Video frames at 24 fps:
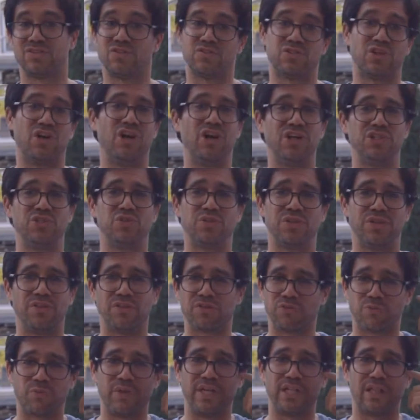there's
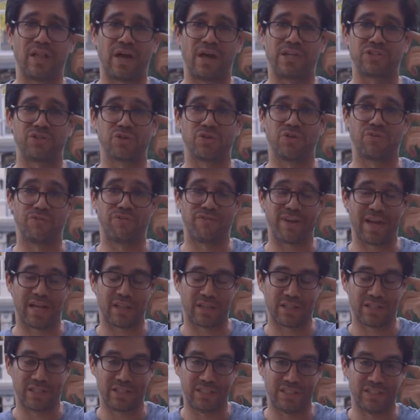103 logical
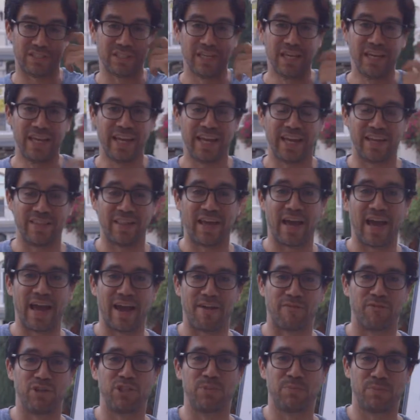fallacies in the
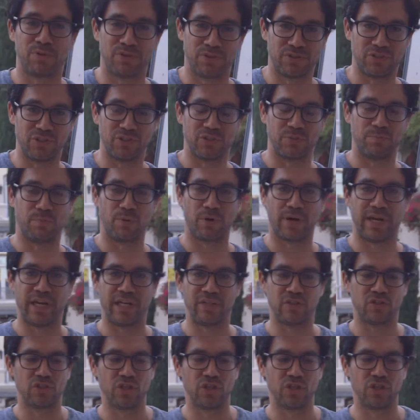average person's brain.